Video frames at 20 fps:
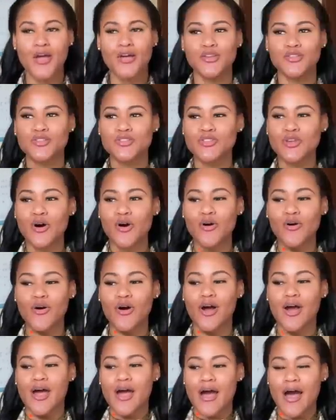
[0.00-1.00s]
So
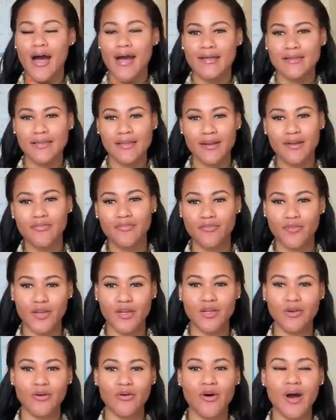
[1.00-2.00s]
I did a
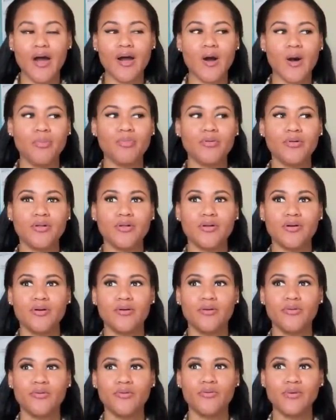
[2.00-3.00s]
video a couple
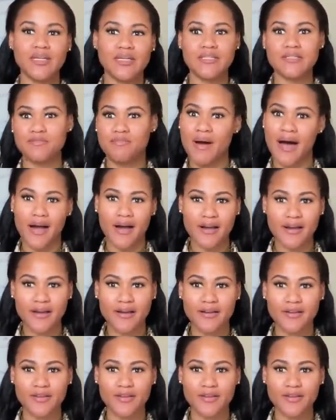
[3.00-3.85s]
weeks back,